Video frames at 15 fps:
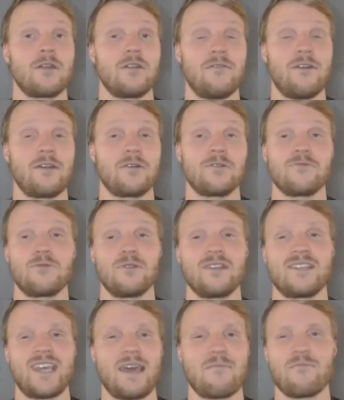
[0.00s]
of defenders for the
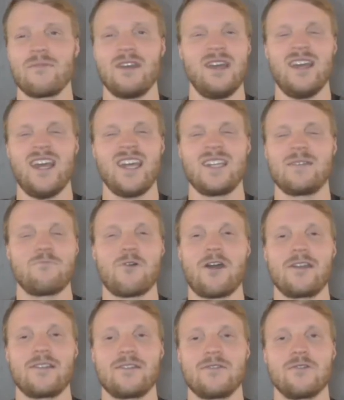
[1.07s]
same-ish
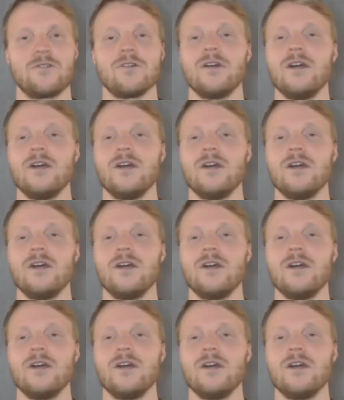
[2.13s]
price. So